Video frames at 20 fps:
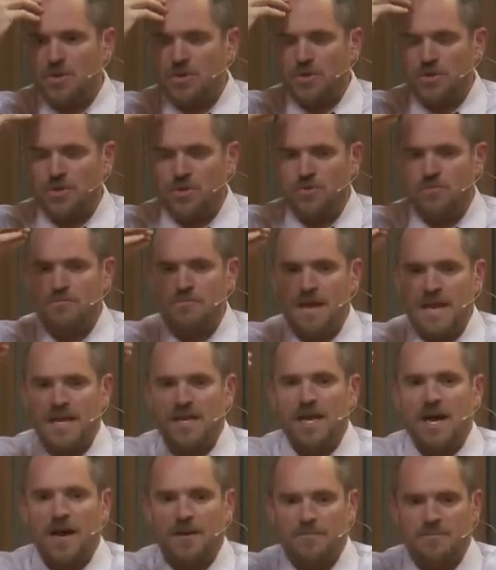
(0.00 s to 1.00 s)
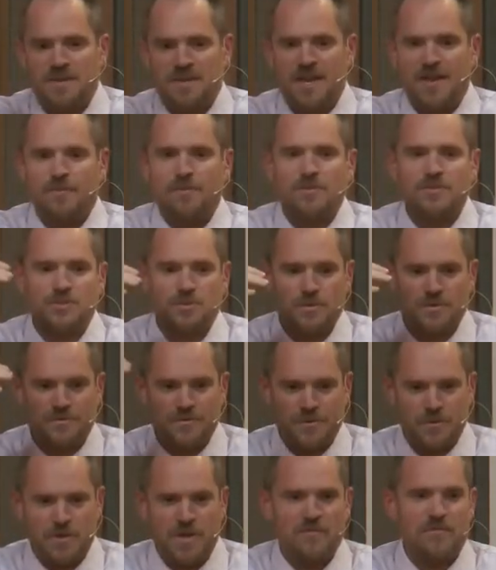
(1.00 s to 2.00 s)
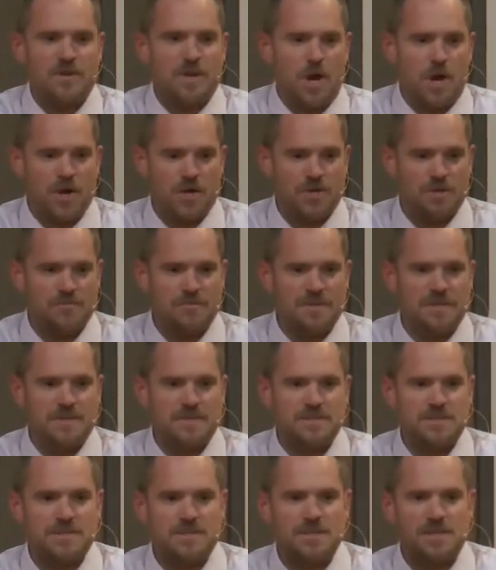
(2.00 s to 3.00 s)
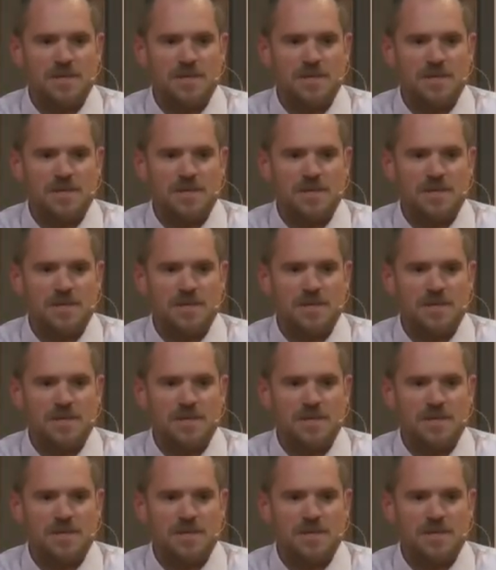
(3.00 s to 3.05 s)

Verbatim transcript: You may not be able to refute every argument.